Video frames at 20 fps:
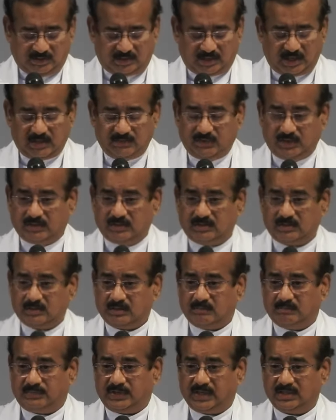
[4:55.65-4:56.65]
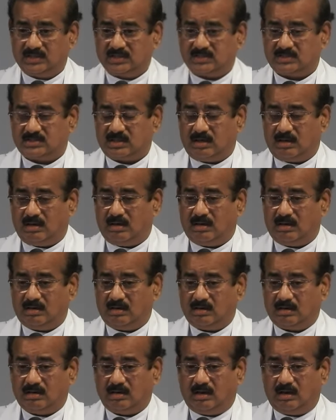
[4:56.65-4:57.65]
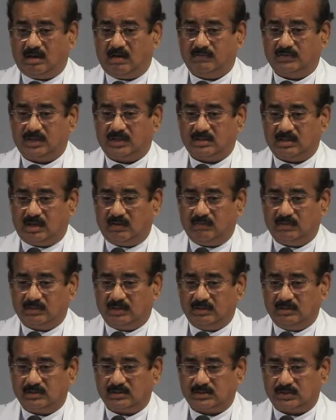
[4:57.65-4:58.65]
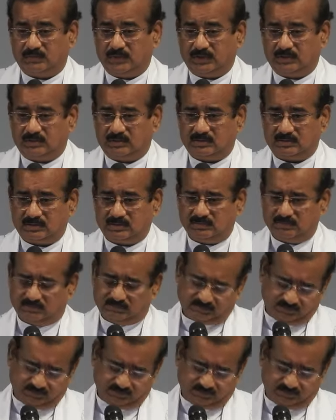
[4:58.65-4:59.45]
David brings the Ark of the Covenant with